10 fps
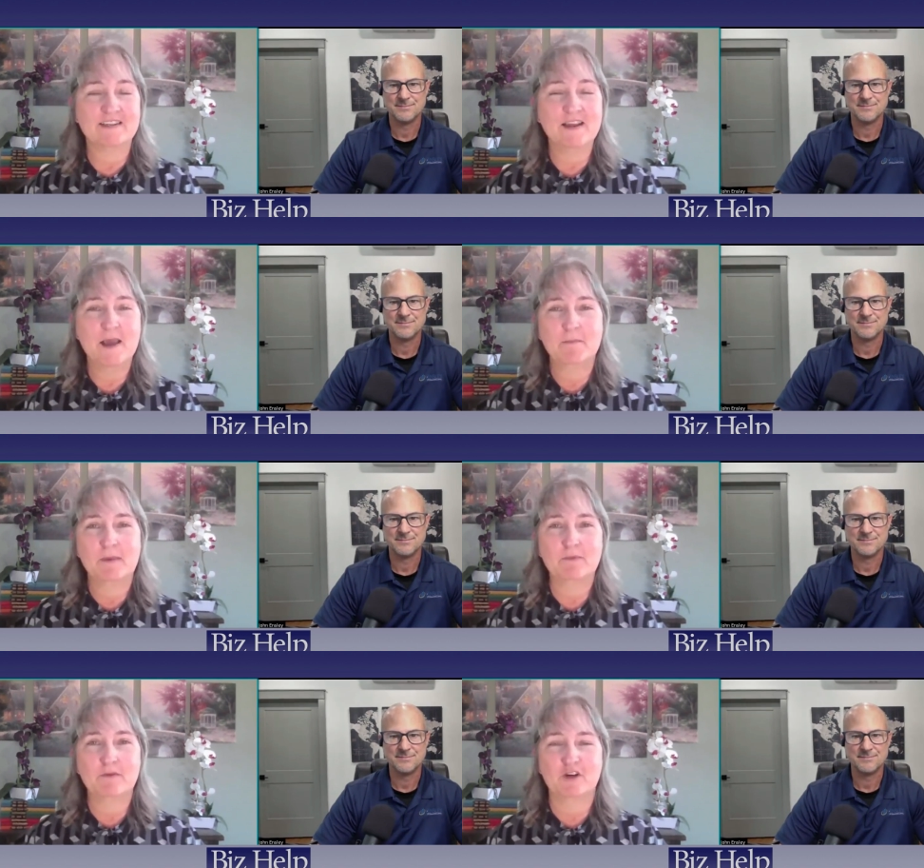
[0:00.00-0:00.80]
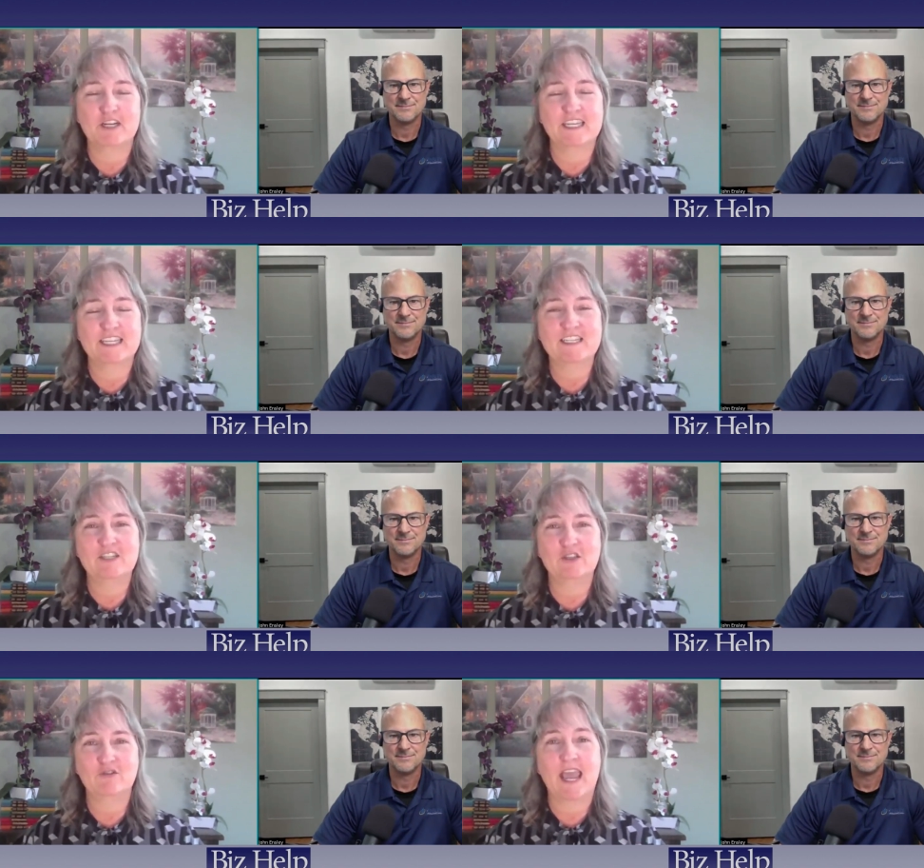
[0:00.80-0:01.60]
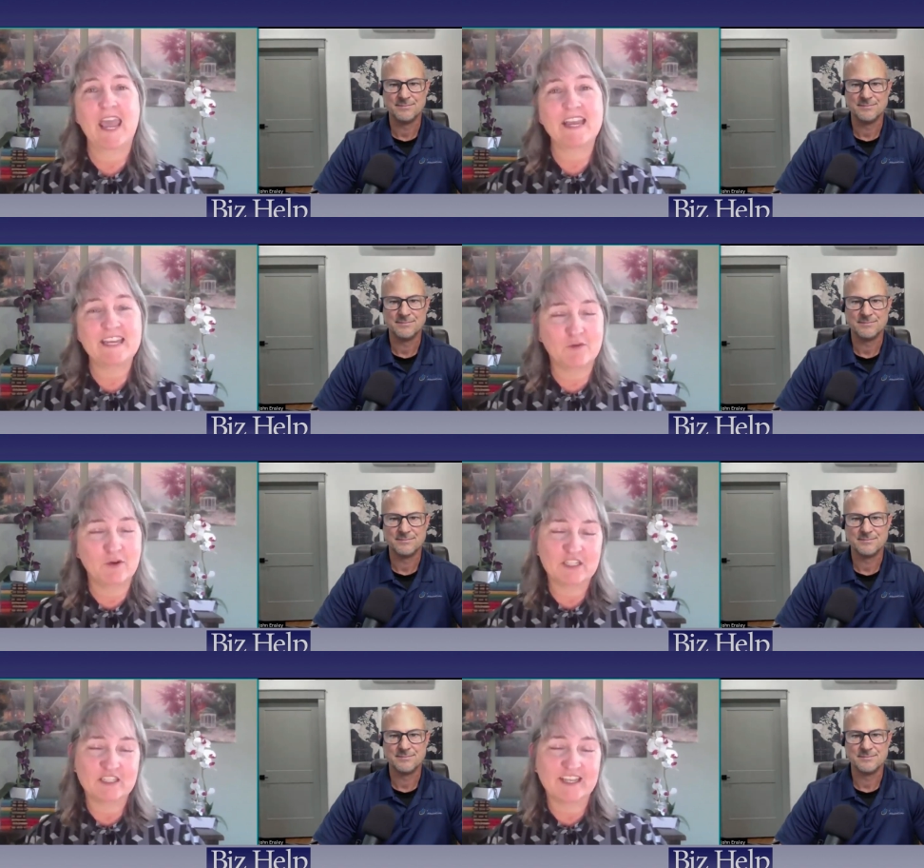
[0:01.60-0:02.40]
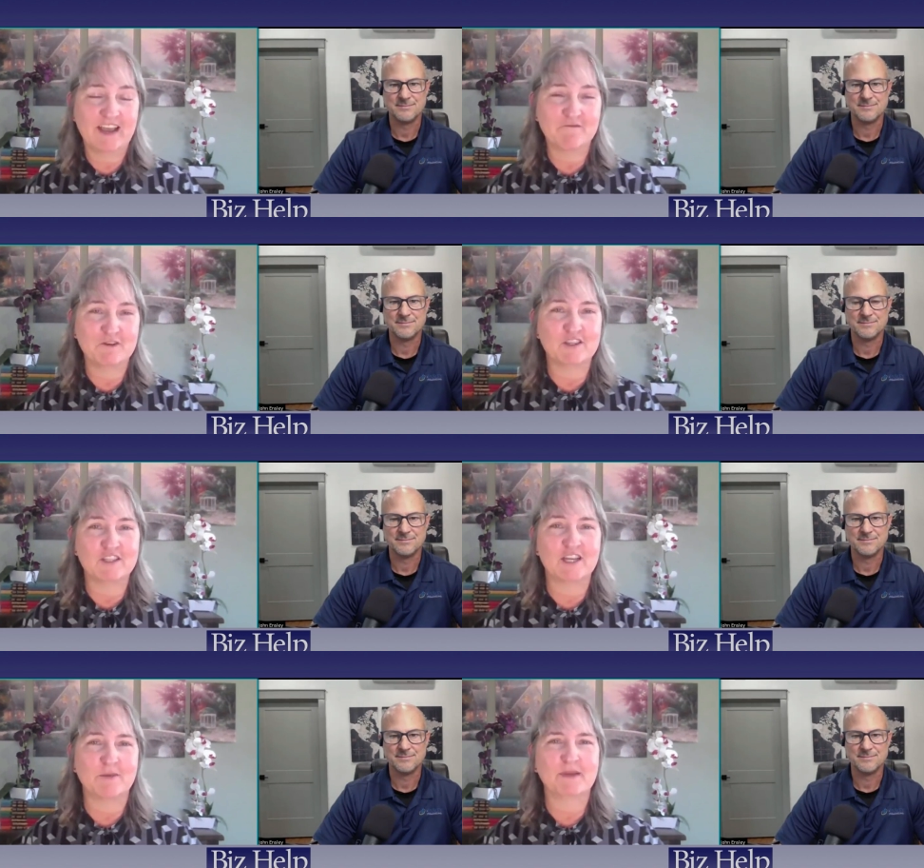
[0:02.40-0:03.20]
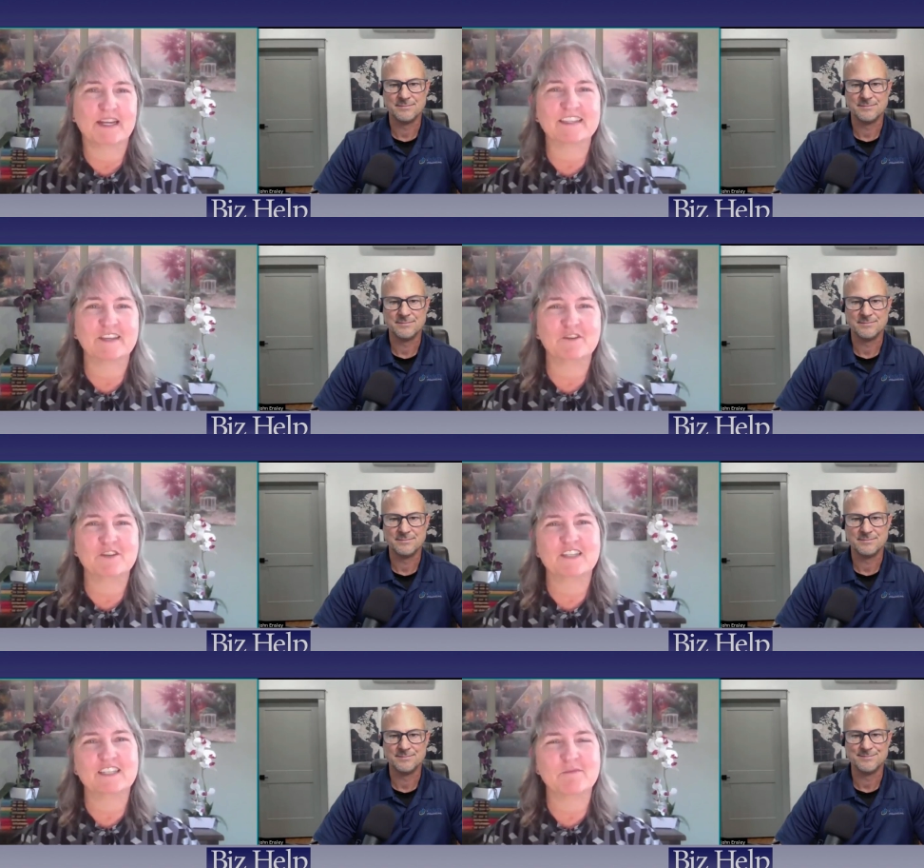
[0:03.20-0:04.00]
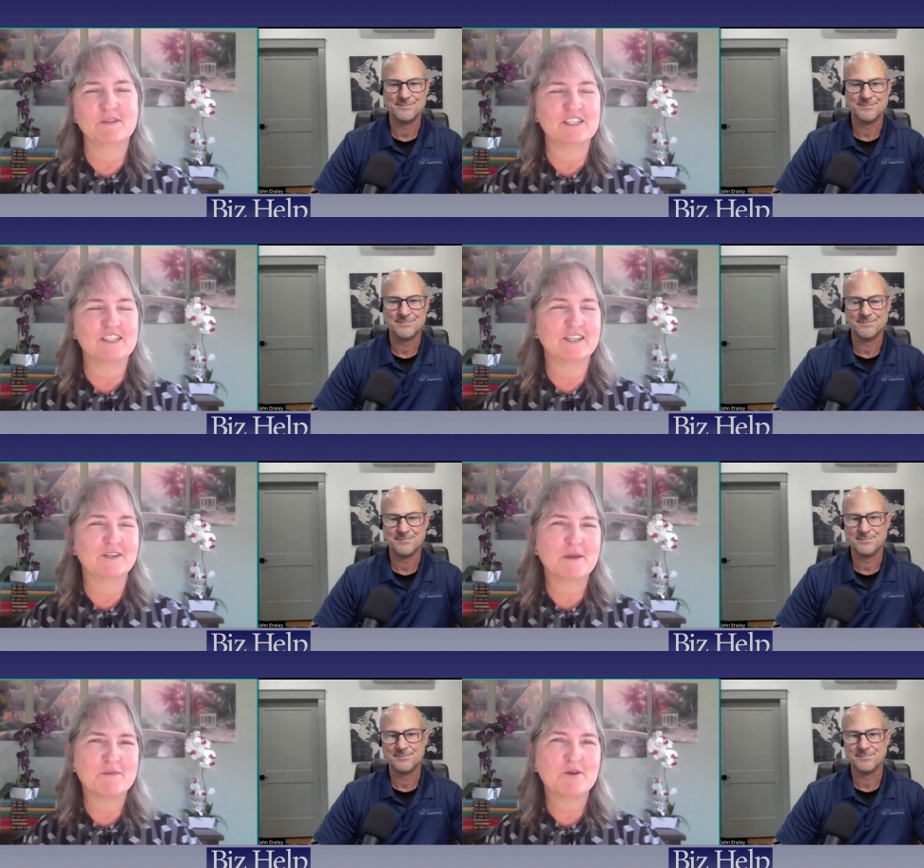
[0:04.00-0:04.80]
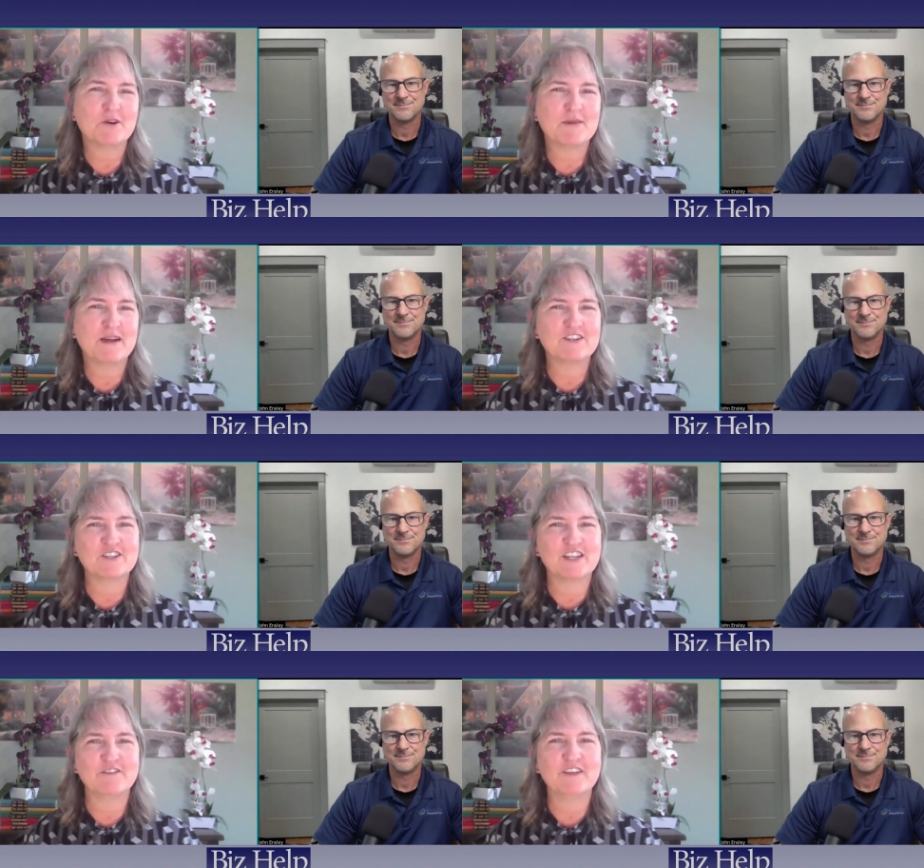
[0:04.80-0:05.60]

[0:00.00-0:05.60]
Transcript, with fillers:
Speaker 1: But before I get into any questions I have for you on the topic, I'd love for you to tell me just a little bit more about yourself